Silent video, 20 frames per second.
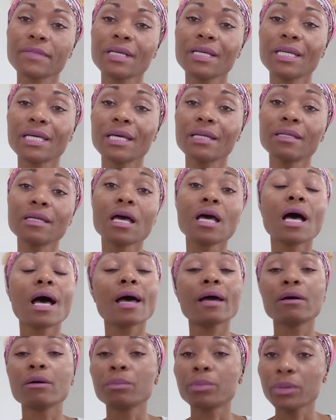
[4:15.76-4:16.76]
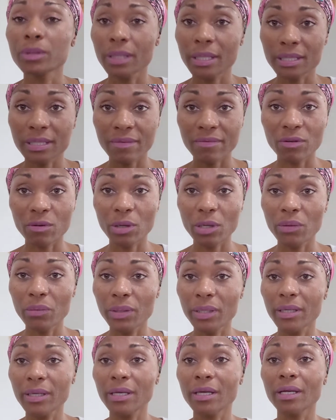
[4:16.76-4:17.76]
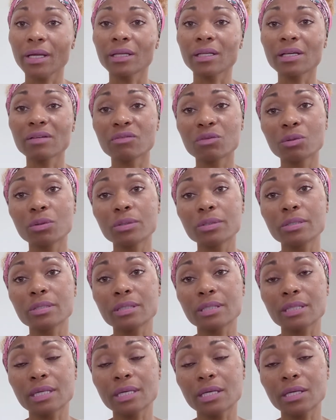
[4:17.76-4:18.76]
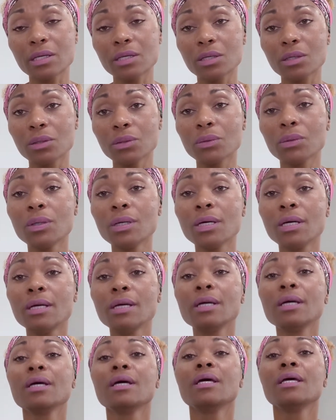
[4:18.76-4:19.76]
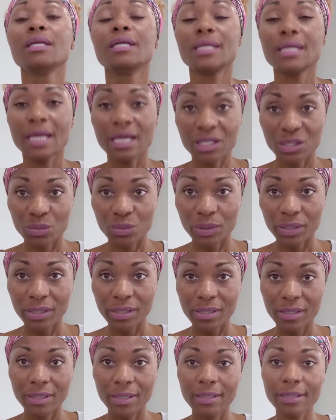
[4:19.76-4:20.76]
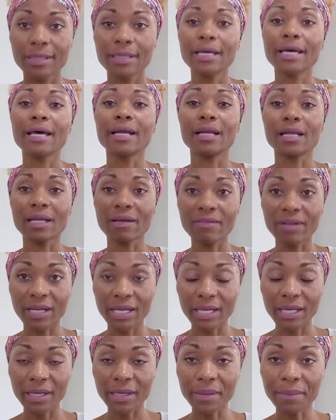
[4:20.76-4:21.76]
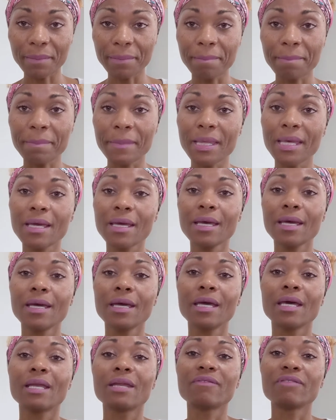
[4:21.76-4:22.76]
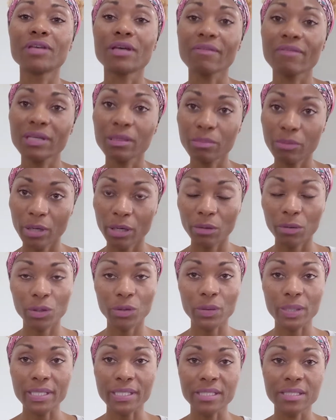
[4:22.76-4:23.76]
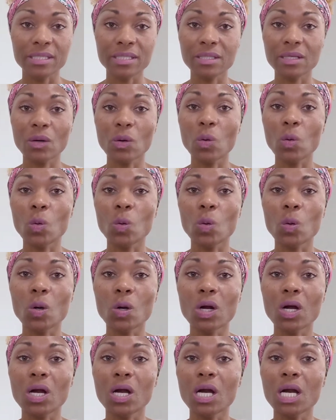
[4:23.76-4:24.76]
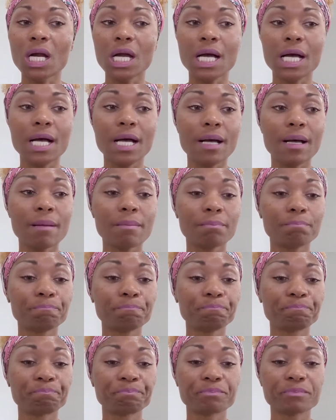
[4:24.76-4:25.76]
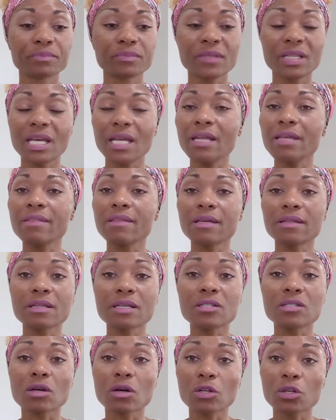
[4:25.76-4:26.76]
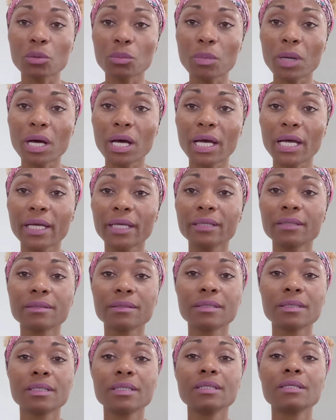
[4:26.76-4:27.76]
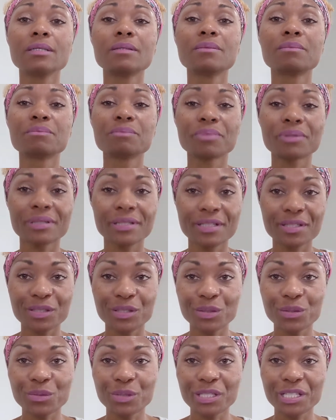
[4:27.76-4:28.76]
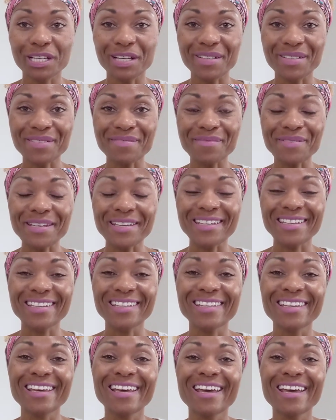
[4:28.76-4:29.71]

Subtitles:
again, I hope you guys have a great week, and I look forward to seeing you next week at 11 a.m. And if you have any prayer requests or anything that's on your mind, please do reach out to me